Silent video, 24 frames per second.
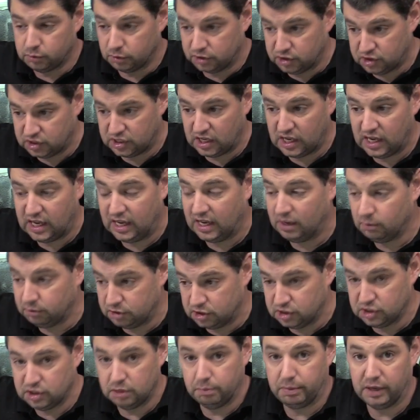which sit here,
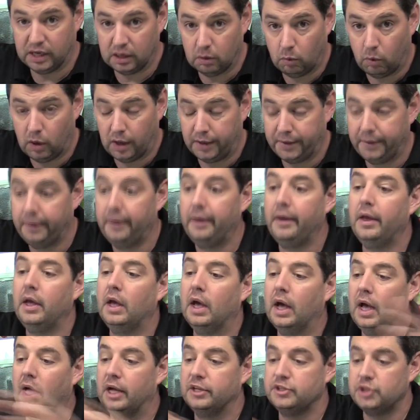which is the bigger one,
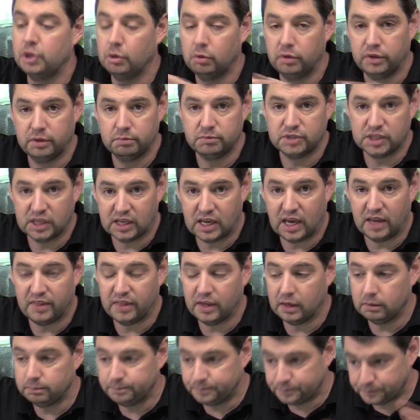uh, two of them
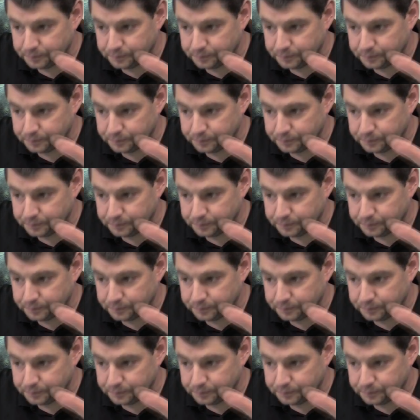together.